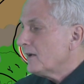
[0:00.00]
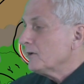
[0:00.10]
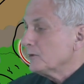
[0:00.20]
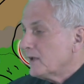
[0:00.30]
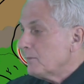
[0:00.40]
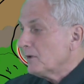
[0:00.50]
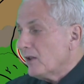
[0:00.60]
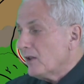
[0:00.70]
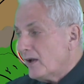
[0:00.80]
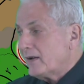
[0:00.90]
cloud or
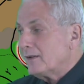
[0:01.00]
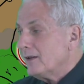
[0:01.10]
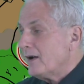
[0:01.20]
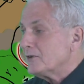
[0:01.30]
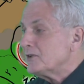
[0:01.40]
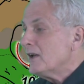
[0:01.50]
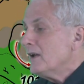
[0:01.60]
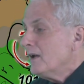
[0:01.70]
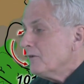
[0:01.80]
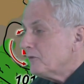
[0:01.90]
keeping a lot of clouds,
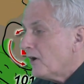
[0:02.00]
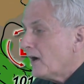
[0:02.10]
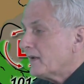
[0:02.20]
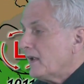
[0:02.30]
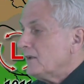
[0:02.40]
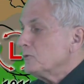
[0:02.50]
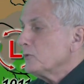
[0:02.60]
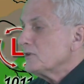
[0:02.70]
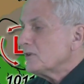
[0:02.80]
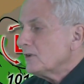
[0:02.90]
fog and
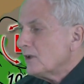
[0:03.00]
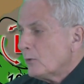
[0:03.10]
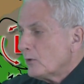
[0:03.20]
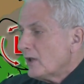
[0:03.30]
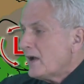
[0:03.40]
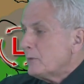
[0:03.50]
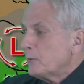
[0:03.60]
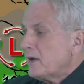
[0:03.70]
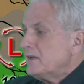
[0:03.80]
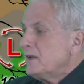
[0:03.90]
drizzle or
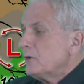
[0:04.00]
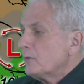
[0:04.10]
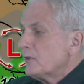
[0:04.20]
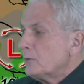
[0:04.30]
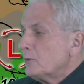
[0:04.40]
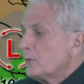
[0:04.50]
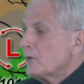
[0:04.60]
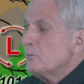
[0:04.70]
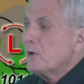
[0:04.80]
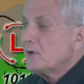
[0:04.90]
light rain here over the
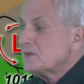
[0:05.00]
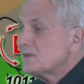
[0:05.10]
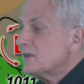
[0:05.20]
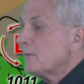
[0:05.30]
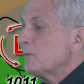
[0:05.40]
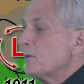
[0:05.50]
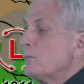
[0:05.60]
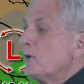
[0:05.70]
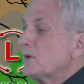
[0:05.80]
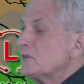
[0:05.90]
northern Bering Sea up through
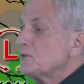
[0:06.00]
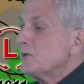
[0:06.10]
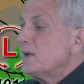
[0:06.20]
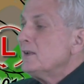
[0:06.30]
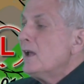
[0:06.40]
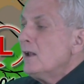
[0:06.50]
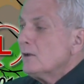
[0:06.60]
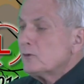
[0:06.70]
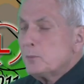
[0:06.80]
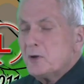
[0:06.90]
the Bering Strait.
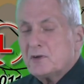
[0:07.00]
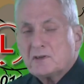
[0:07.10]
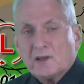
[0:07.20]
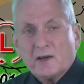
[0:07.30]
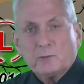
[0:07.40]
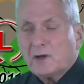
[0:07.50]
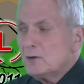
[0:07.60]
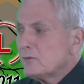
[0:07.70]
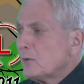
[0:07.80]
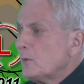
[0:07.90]
Look for periods of light
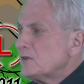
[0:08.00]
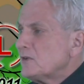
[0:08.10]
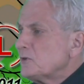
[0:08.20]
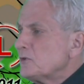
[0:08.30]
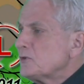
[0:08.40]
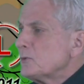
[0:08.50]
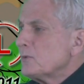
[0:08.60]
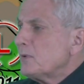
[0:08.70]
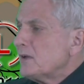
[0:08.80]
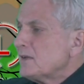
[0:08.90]
rain over the western
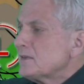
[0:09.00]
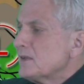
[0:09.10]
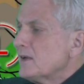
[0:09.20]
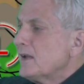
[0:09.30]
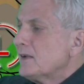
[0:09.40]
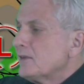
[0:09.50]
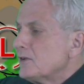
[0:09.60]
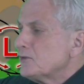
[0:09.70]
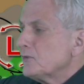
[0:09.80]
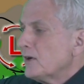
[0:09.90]
Seward Peninsula ahead
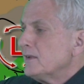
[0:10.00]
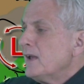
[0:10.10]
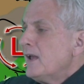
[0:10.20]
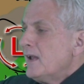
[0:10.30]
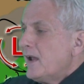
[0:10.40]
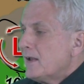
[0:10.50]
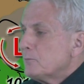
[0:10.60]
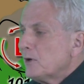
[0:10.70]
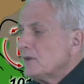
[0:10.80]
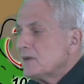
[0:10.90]
of this front
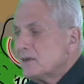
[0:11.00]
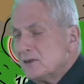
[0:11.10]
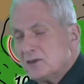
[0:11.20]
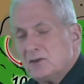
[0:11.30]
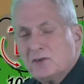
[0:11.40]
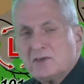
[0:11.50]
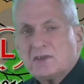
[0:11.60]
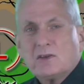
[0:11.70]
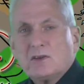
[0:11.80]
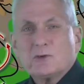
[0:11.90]
and probably continue
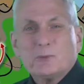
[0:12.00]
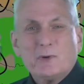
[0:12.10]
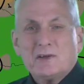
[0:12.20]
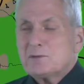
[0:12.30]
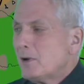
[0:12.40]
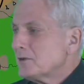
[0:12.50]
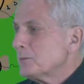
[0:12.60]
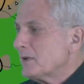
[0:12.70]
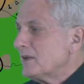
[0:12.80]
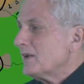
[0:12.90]
to see those winds
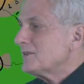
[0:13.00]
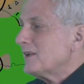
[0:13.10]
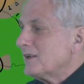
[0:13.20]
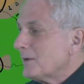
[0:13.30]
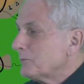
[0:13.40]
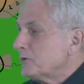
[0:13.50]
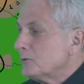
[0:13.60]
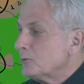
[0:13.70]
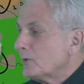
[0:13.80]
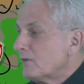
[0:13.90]
possibly gusting up
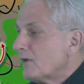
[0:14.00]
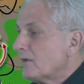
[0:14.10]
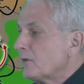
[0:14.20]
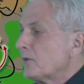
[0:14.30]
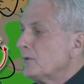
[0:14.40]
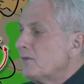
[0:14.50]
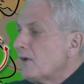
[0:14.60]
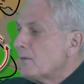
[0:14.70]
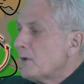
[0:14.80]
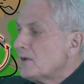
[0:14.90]
to 25 to
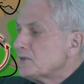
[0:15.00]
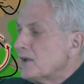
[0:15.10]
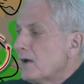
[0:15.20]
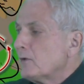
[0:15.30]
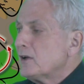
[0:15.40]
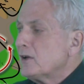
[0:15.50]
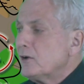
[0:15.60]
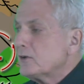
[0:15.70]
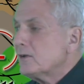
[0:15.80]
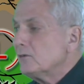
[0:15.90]
35 miles an hour
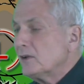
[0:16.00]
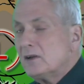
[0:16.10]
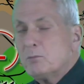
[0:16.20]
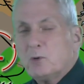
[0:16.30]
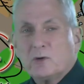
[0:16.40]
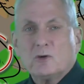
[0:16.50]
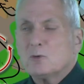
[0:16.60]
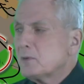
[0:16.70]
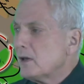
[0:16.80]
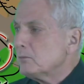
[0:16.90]
here, Kivalina,
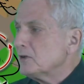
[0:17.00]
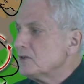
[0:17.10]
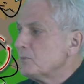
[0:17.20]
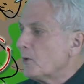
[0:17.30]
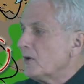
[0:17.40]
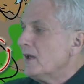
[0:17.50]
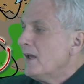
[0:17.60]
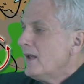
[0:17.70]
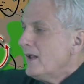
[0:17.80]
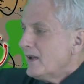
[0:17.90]
Point Hope, Cape
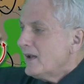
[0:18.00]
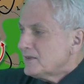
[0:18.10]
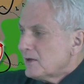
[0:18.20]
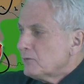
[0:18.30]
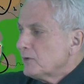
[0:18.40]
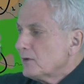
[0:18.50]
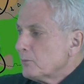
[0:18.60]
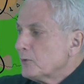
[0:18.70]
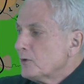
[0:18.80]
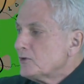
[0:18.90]
Lisburne as that front
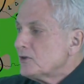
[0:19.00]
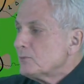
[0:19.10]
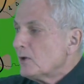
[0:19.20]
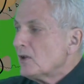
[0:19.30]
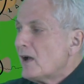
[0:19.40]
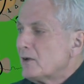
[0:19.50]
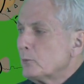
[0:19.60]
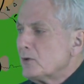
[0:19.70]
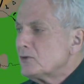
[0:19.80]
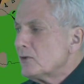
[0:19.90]
approaches, but
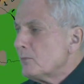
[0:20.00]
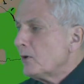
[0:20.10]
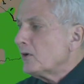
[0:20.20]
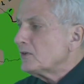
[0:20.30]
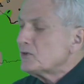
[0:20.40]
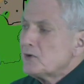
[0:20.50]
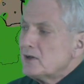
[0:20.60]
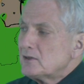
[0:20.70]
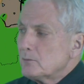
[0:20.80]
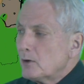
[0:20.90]
lighter winds through the Bering
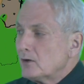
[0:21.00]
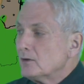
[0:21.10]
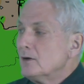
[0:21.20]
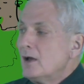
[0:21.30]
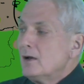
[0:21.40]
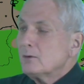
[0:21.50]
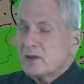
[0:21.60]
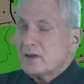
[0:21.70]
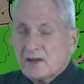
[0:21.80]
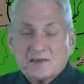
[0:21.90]
Strait tomorrow
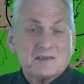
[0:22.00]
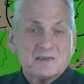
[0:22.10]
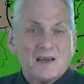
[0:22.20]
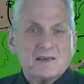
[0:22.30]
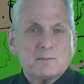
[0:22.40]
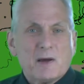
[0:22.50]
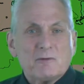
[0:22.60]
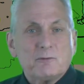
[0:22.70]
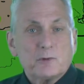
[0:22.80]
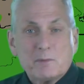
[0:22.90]
where they gust as high as
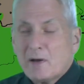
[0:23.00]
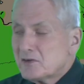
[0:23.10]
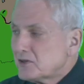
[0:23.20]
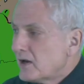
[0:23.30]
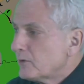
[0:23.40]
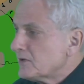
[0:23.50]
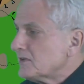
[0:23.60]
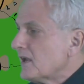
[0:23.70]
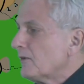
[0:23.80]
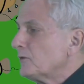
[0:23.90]
about 40 miles an hour
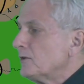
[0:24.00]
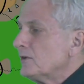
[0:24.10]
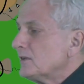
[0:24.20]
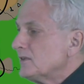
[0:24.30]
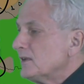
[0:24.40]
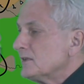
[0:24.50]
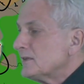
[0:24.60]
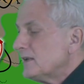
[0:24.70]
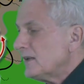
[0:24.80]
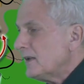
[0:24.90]
this afternoon at
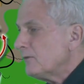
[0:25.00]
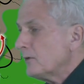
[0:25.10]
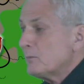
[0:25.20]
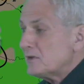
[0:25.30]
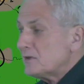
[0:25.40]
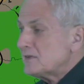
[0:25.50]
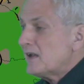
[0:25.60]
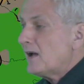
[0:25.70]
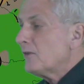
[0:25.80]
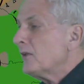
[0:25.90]
Tin City from the
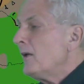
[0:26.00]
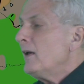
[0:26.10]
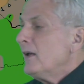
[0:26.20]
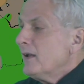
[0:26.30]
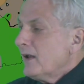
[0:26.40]
south.